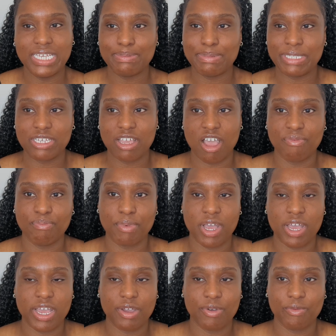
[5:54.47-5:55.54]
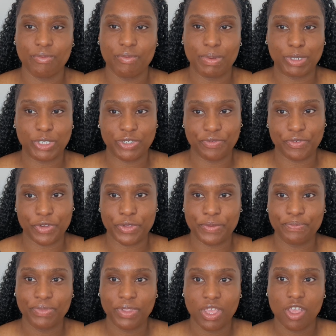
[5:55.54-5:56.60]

been tough, but we're pushing through.